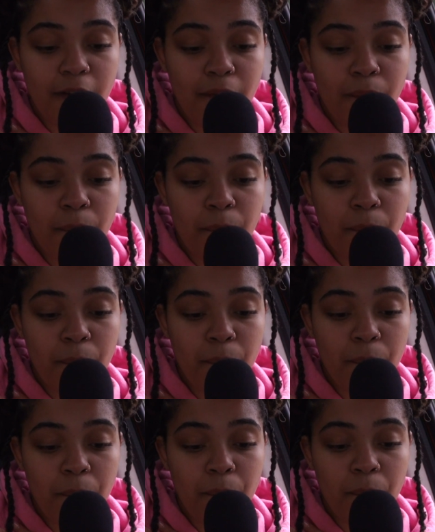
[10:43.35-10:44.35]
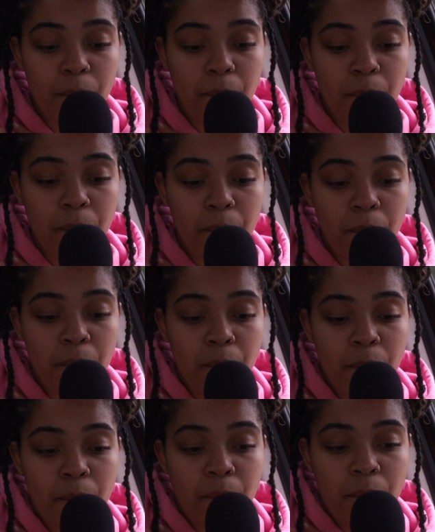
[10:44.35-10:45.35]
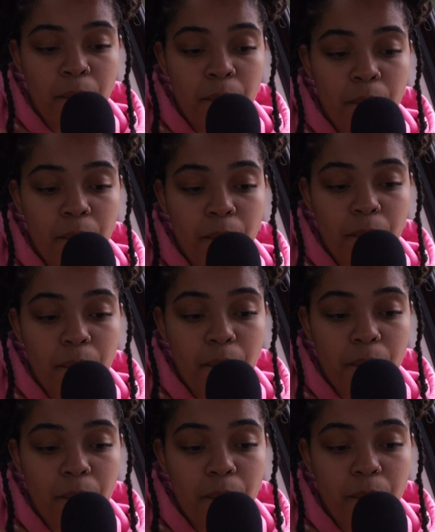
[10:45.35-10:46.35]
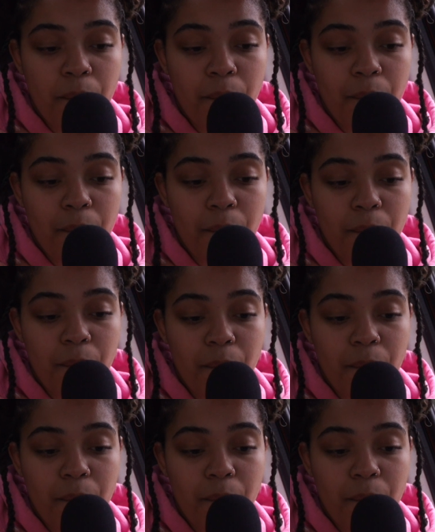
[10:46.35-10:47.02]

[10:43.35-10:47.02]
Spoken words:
Nobody speaks.